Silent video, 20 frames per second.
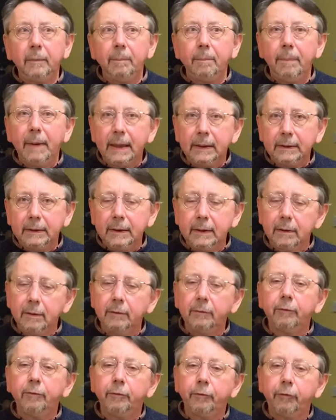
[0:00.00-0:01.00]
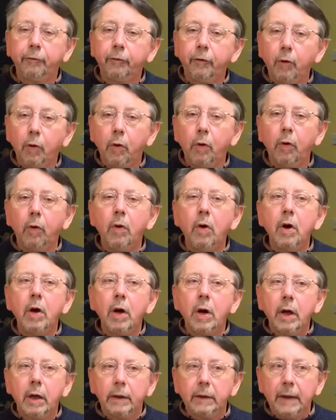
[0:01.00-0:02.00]
a battle for
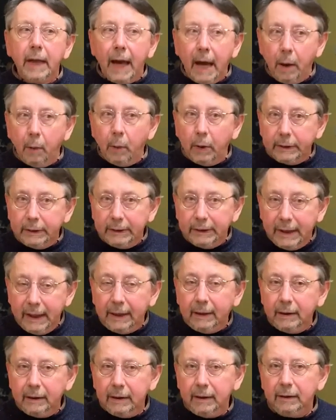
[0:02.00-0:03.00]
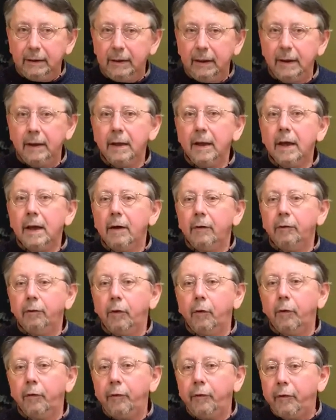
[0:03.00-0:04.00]
our dignity,
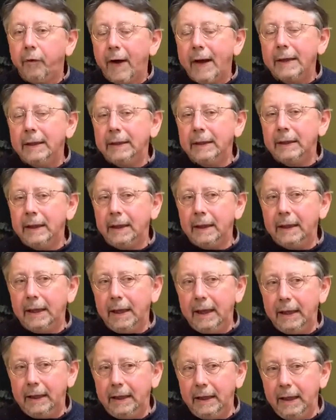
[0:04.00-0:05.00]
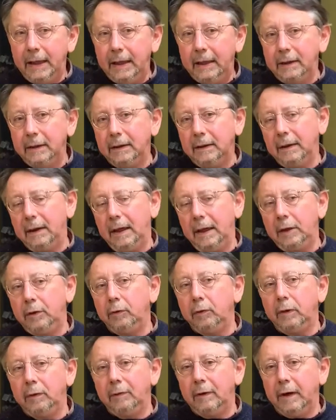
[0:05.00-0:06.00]
for finding again a
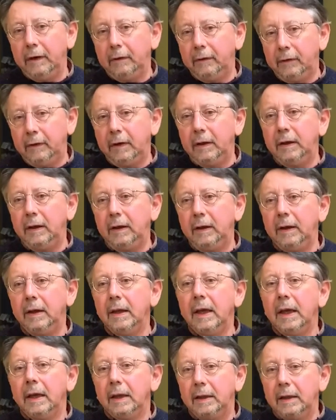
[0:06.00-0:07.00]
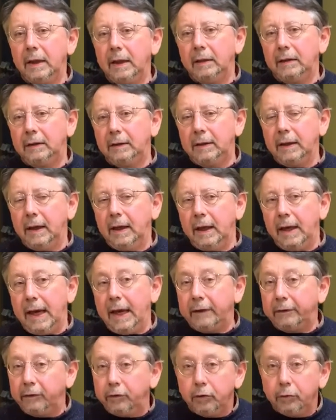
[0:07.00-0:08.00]
university that
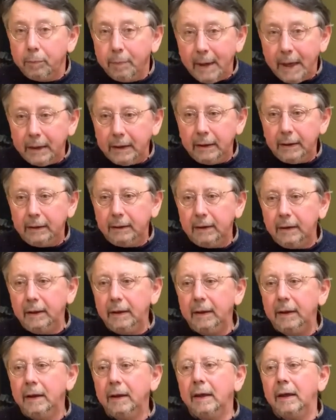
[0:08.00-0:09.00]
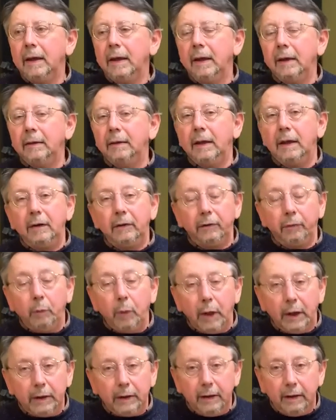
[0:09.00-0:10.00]
has humanity, and there is
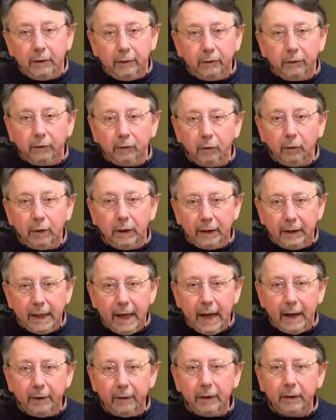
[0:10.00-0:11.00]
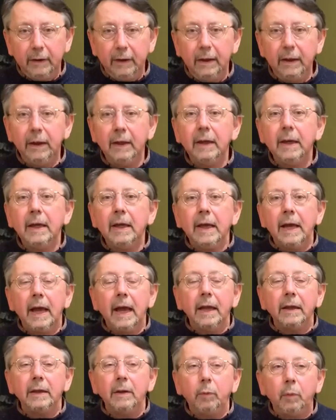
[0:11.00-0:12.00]
where there is solidarity,
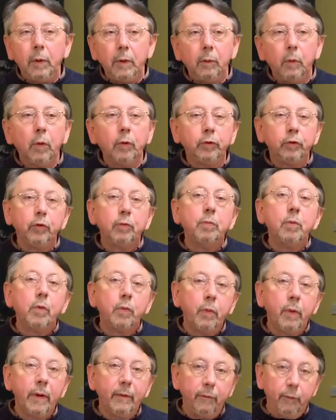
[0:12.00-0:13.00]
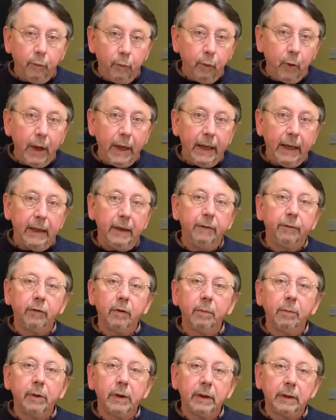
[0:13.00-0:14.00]
and we want to move away
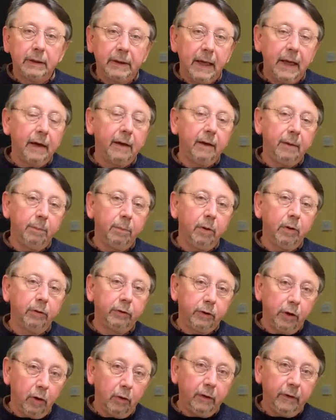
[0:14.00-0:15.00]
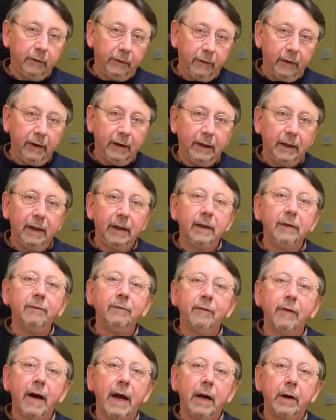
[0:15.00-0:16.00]
from the terrible, toxic
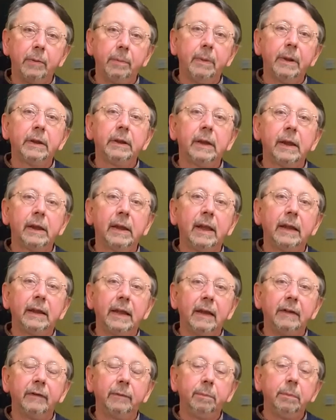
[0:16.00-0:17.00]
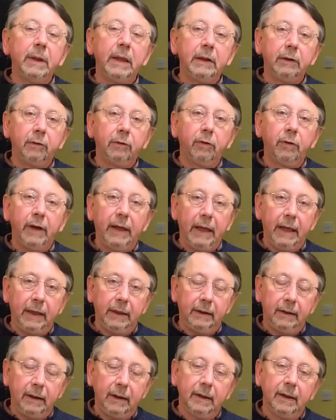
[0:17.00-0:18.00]
environment that has been
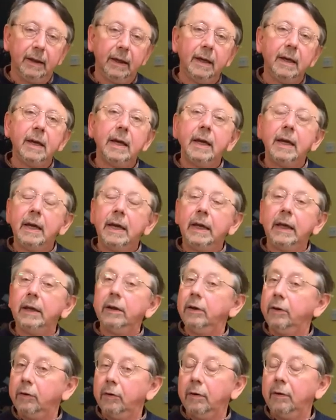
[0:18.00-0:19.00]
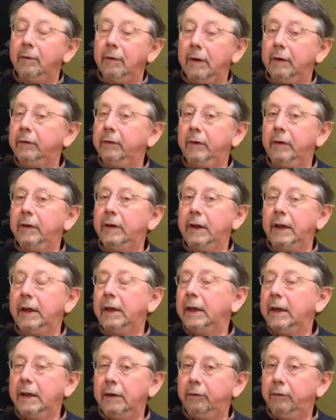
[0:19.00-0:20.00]
created in the university
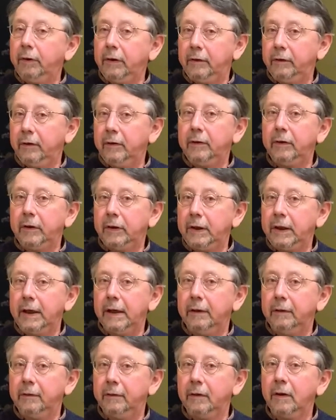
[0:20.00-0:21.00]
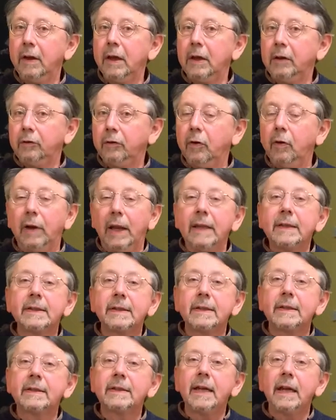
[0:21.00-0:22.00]
in recent years. So let's
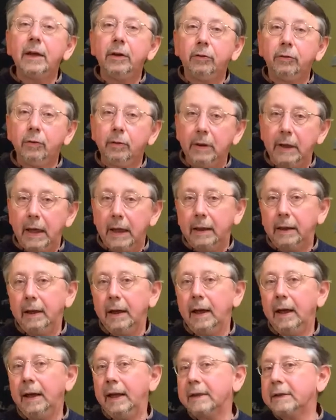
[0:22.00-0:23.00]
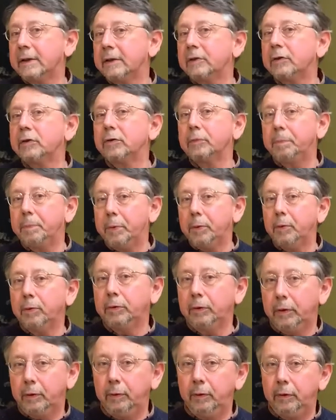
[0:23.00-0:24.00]
stay together, let's support